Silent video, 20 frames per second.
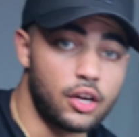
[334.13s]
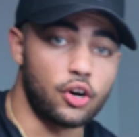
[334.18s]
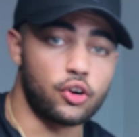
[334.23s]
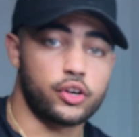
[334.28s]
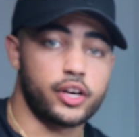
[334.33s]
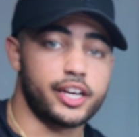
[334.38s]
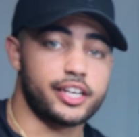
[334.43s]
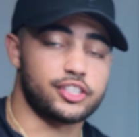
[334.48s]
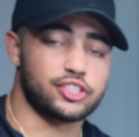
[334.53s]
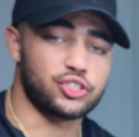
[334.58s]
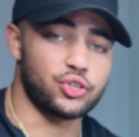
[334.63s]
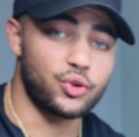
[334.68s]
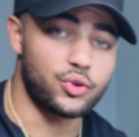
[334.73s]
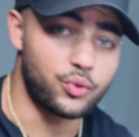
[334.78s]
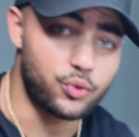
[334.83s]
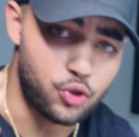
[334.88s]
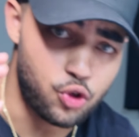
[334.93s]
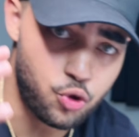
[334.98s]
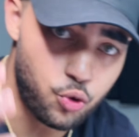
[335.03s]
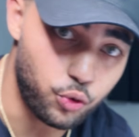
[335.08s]
Okay,
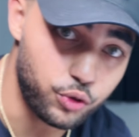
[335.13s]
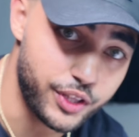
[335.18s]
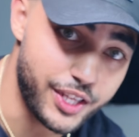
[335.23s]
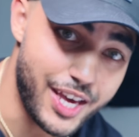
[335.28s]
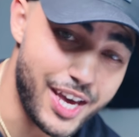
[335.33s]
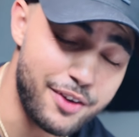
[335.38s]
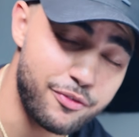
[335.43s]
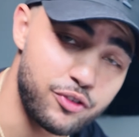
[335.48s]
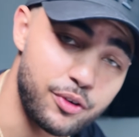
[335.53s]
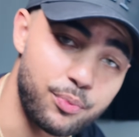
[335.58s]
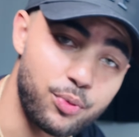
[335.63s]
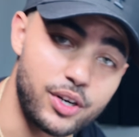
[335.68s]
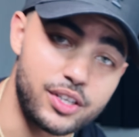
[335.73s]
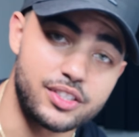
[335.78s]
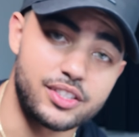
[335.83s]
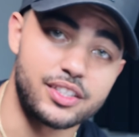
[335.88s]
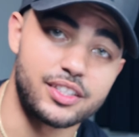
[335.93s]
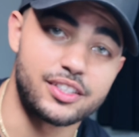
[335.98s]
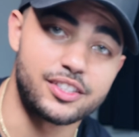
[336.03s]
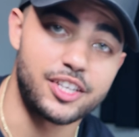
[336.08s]
so shortly after
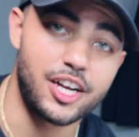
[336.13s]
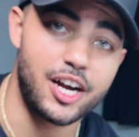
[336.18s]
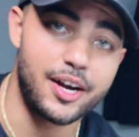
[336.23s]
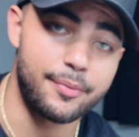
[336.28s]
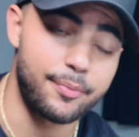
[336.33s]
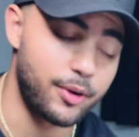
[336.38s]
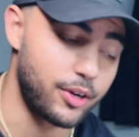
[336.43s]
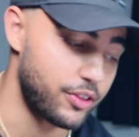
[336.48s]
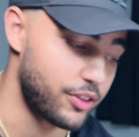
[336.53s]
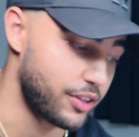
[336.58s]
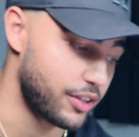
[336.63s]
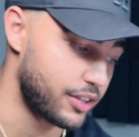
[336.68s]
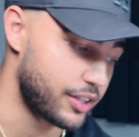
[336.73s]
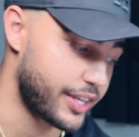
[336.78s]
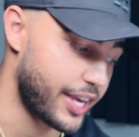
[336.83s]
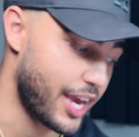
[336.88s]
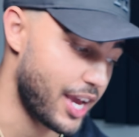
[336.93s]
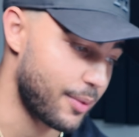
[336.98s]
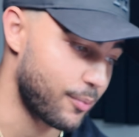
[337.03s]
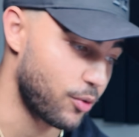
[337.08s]
pressing stop on the
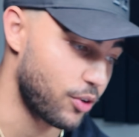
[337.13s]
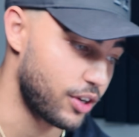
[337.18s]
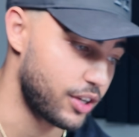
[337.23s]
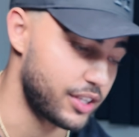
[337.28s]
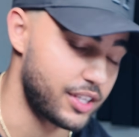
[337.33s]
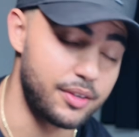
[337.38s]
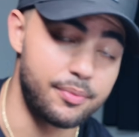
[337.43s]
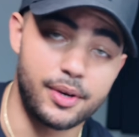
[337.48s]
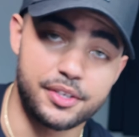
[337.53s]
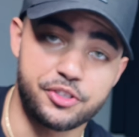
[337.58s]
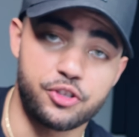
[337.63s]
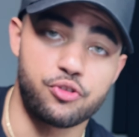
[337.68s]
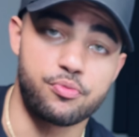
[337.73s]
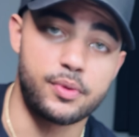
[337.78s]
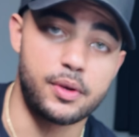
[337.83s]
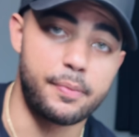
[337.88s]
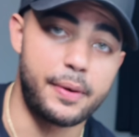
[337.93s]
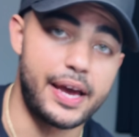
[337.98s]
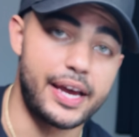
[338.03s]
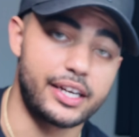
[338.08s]
camera, he messaged
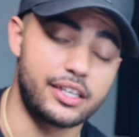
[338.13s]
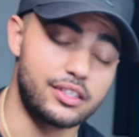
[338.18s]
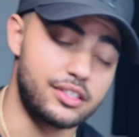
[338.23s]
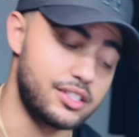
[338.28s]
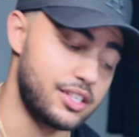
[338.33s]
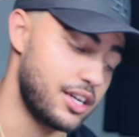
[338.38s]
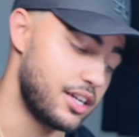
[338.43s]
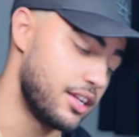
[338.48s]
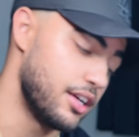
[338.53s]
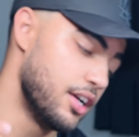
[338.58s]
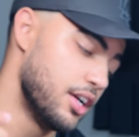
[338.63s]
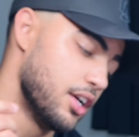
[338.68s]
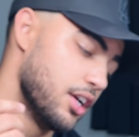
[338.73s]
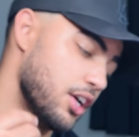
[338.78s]
me back and said,